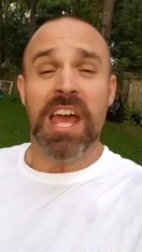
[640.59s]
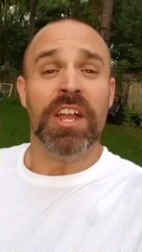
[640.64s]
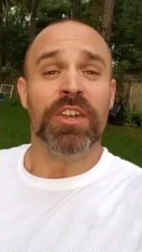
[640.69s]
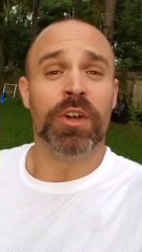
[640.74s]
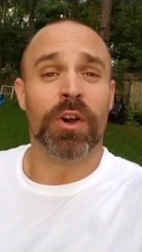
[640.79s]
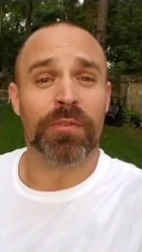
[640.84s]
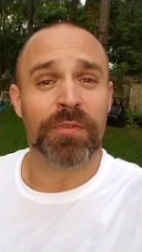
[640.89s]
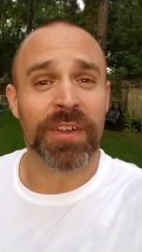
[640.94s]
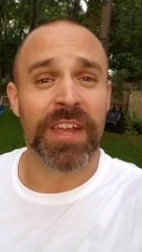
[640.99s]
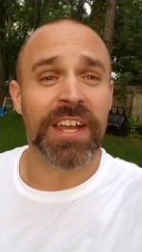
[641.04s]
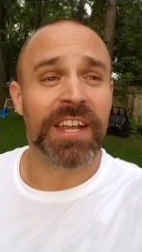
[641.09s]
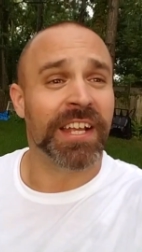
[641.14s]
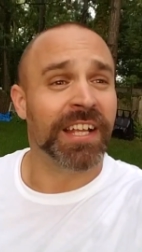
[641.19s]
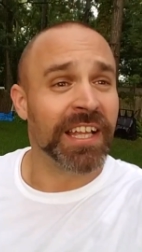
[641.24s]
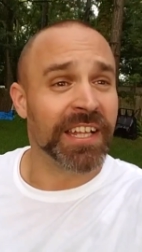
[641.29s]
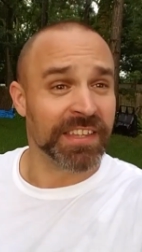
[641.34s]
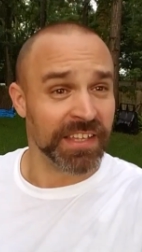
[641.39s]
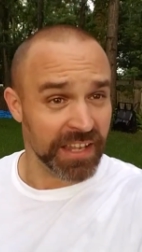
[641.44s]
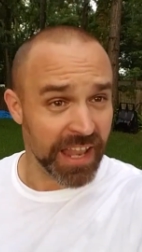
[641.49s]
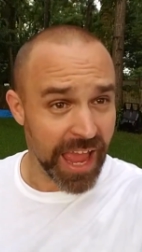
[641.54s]
Don't forget to
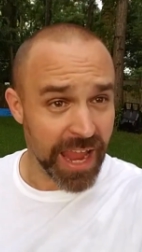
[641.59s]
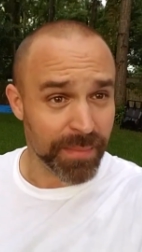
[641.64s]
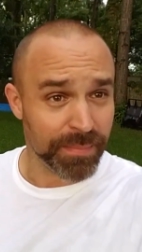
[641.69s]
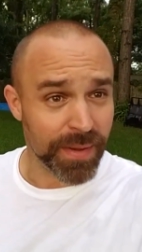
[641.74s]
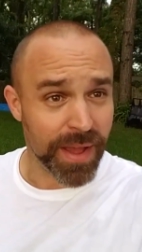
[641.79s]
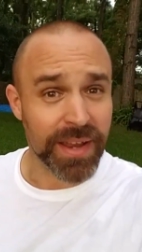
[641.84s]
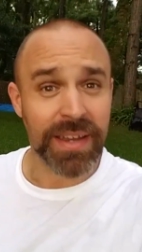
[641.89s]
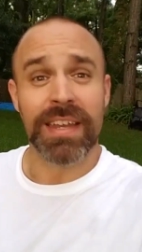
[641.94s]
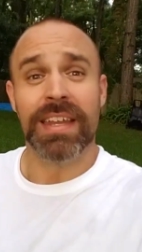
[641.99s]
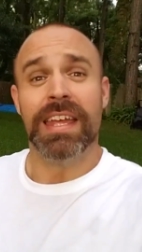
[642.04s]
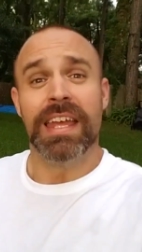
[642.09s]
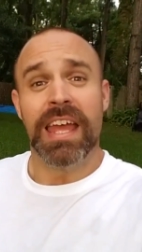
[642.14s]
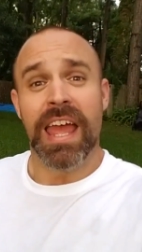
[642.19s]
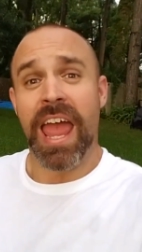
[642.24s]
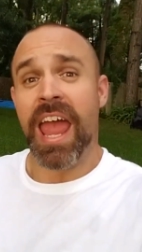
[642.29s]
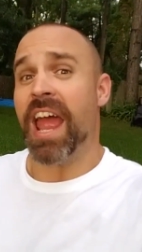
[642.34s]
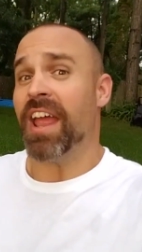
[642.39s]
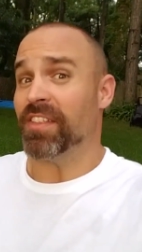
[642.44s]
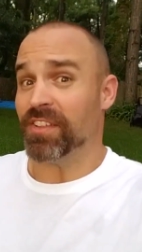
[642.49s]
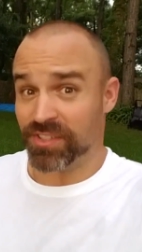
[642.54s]
click the like button
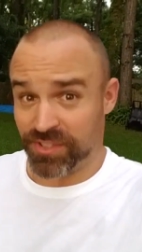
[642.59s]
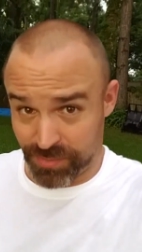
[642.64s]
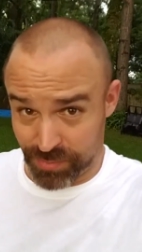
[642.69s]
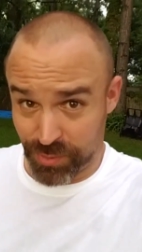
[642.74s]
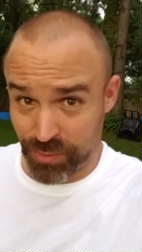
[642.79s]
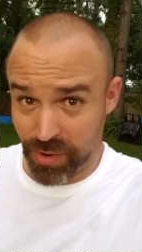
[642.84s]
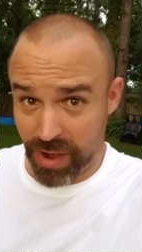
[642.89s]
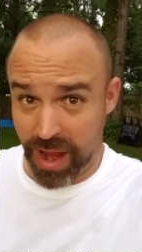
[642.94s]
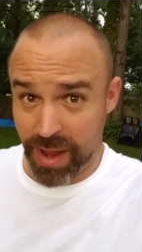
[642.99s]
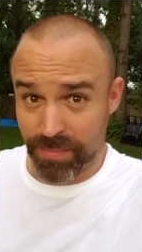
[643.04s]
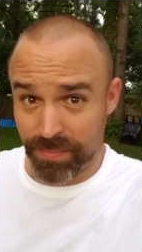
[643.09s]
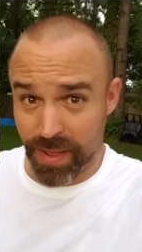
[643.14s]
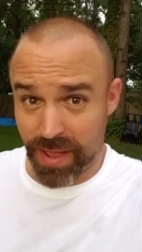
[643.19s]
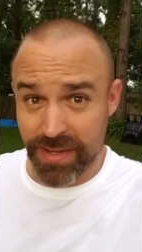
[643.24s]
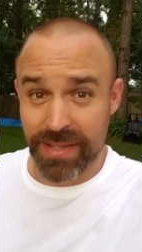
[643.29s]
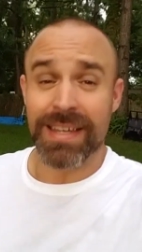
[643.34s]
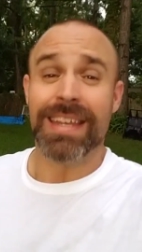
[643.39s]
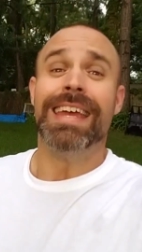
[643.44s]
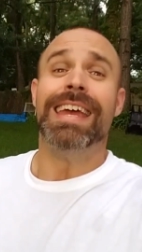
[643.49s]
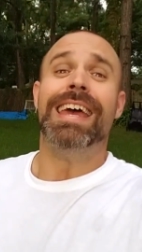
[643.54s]
and the subscribe
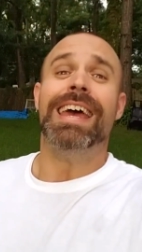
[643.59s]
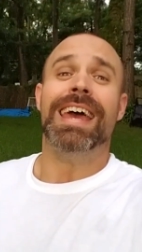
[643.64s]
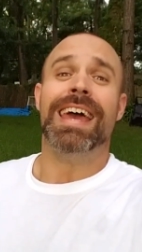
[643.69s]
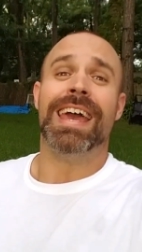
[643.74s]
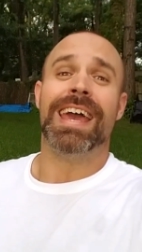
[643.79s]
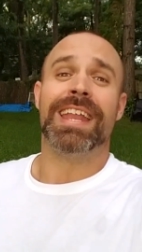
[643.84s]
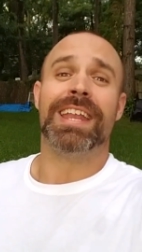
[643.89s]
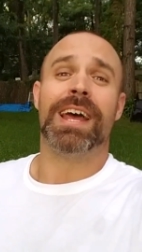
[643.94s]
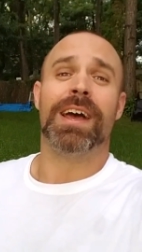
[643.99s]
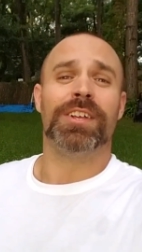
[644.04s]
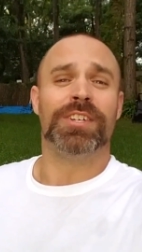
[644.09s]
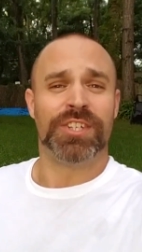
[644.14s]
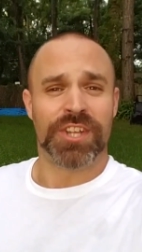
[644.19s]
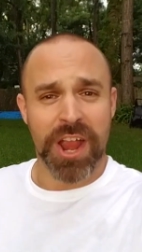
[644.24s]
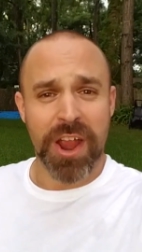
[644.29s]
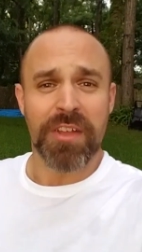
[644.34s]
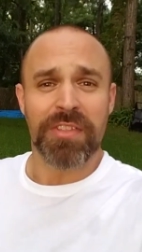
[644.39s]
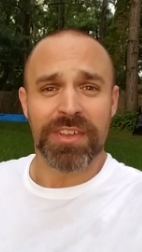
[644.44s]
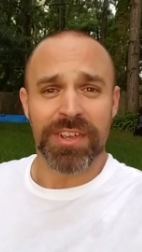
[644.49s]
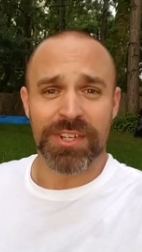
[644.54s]
button, and
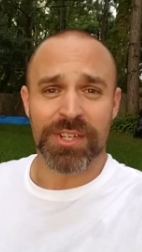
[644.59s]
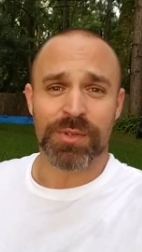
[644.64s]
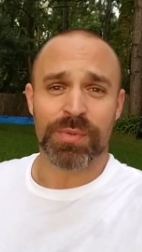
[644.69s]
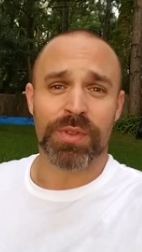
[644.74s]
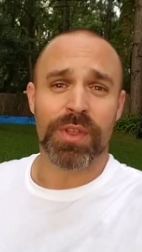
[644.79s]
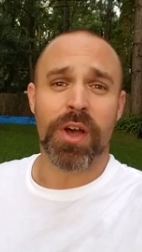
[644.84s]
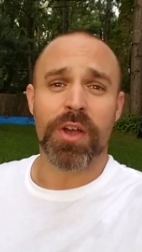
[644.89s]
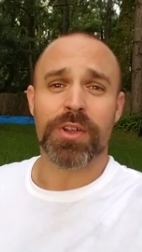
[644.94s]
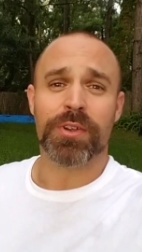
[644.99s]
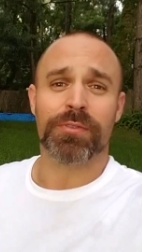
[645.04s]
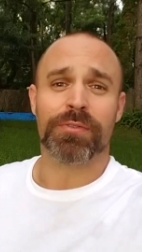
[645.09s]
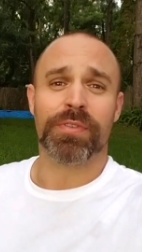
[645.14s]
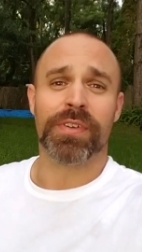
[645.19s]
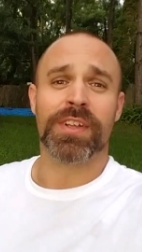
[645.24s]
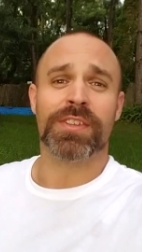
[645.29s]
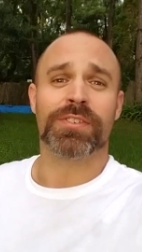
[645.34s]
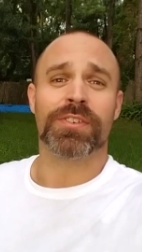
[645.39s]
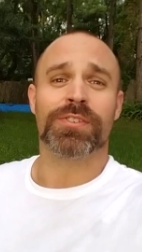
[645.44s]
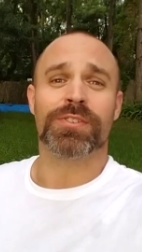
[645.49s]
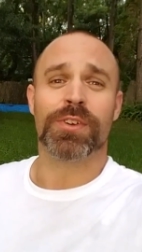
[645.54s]
share this with all your
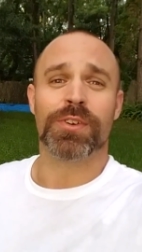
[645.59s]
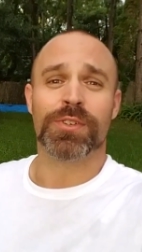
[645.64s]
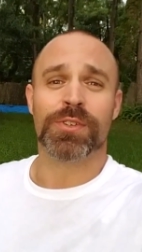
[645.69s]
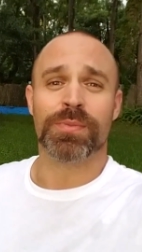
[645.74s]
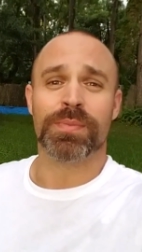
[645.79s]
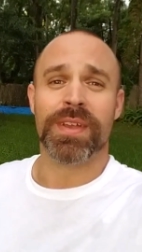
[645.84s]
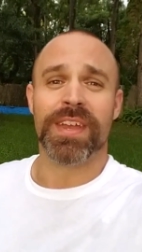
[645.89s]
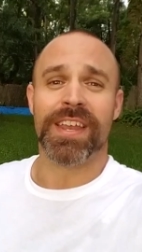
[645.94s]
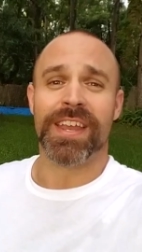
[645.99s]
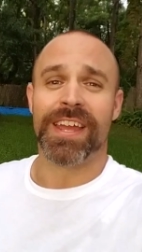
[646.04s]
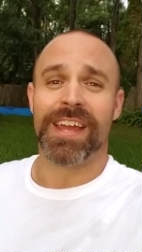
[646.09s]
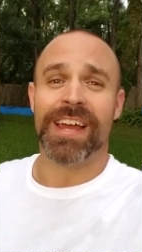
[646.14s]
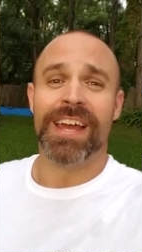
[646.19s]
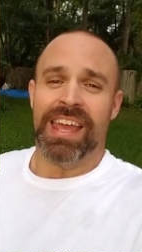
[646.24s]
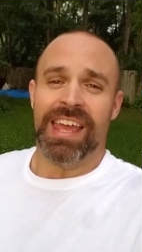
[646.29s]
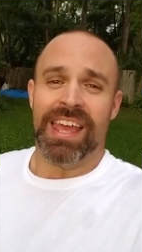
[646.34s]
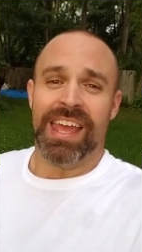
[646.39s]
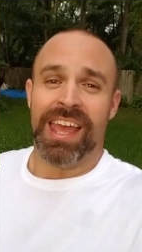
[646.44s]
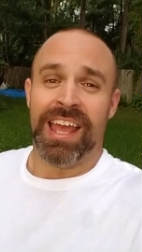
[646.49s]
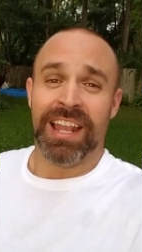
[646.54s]
friends on social media
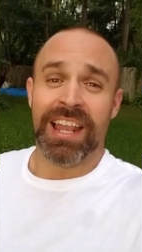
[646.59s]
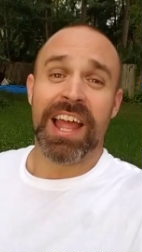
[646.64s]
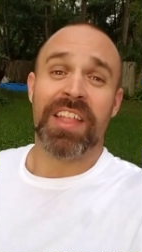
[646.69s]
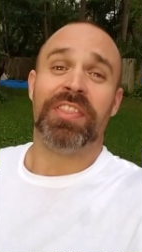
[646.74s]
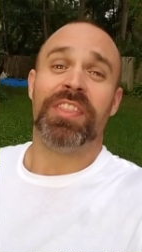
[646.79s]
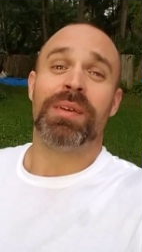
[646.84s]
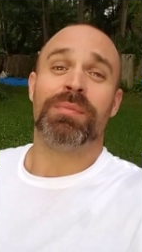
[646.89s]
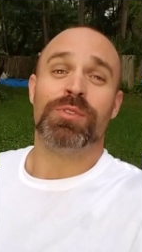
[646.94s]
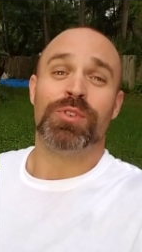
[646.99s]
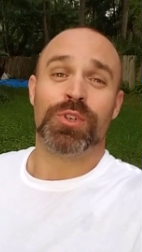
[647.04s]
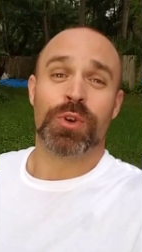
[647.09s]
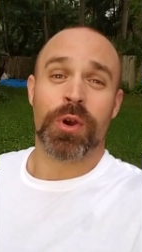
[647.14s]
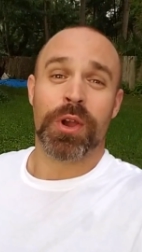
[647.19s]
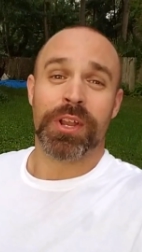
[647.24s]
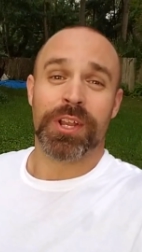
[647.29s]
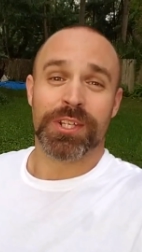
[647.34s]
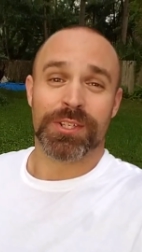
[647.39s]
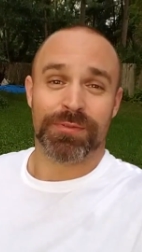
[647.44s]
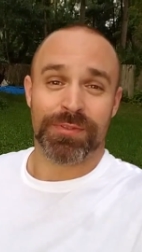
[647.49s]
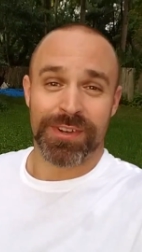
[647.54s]
and let them
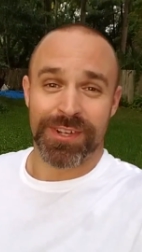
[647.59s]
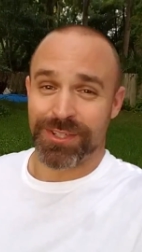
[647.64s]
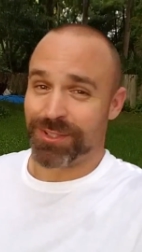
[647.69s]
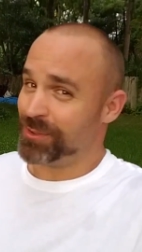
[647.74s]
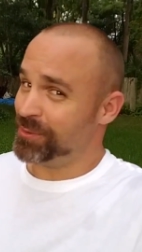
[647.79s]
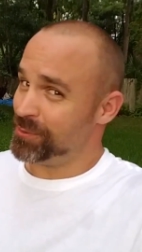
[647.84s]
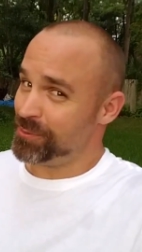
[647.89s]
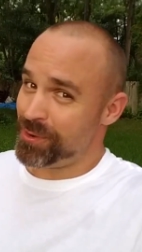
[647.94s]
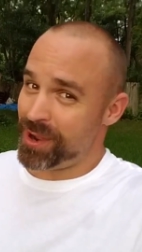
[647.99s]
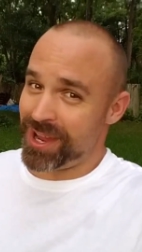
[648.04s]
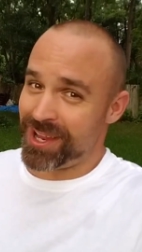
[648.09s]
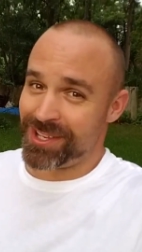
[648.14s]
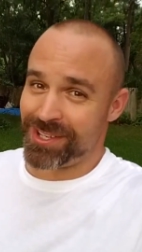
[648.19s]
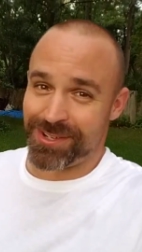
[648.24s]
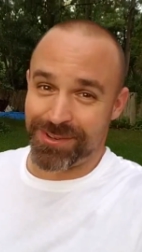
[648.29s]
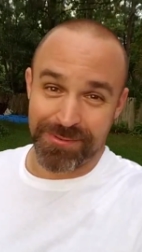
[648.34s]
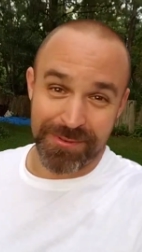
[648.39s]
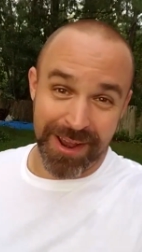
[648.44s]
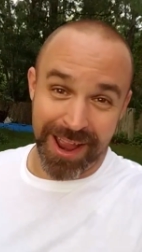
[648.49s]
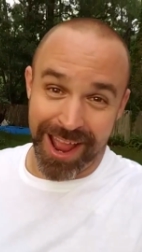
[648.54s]
join us for this
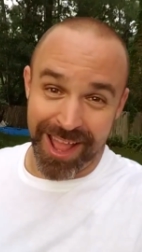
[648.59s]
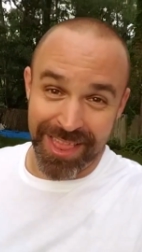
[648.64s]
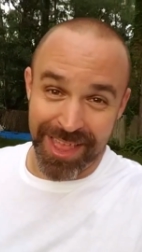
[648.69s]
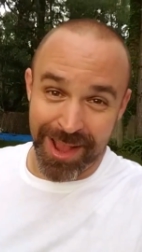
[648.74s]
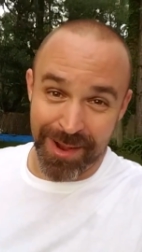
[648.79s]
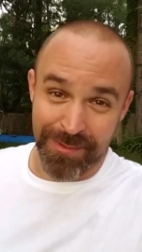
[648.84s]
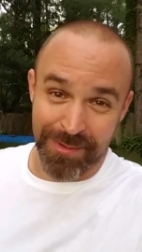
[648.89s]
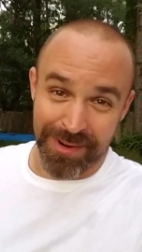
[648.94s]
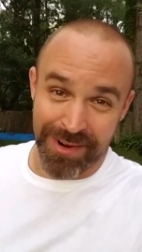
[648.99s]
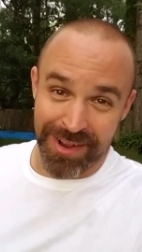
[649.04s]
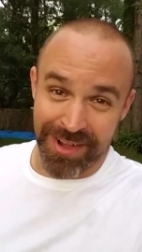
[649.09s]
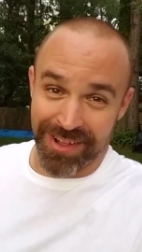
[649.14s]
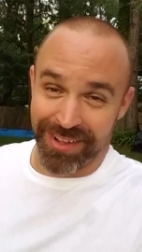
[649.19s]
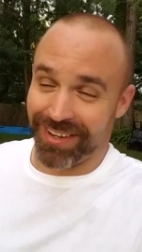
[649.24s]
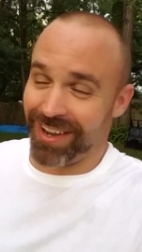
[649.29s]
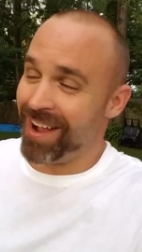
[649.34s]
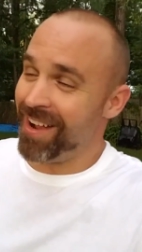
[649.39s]
crazy ride that we're on.